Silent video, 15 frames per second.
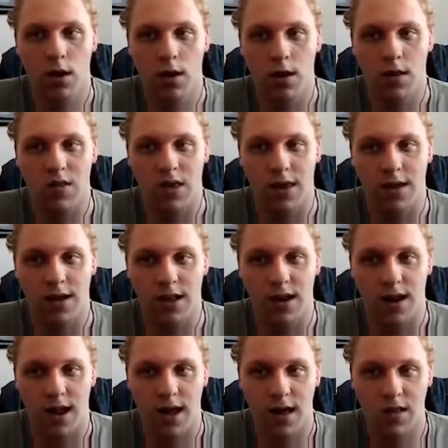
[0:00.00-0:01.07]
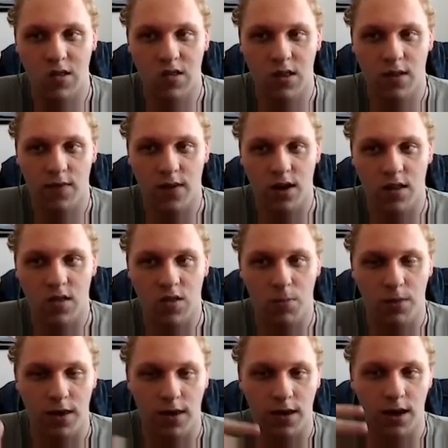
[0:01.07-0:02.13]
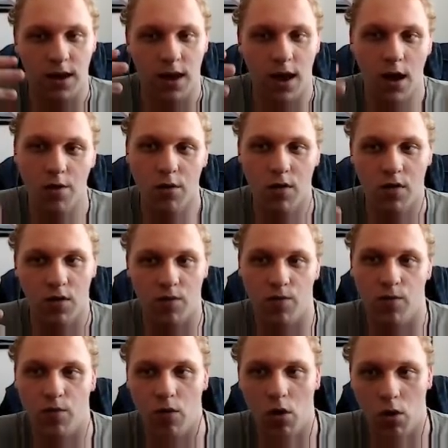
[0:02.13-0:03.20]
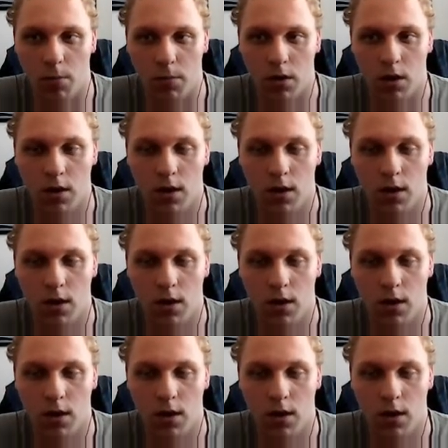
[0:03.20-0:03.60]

is a class that it's being inherited from.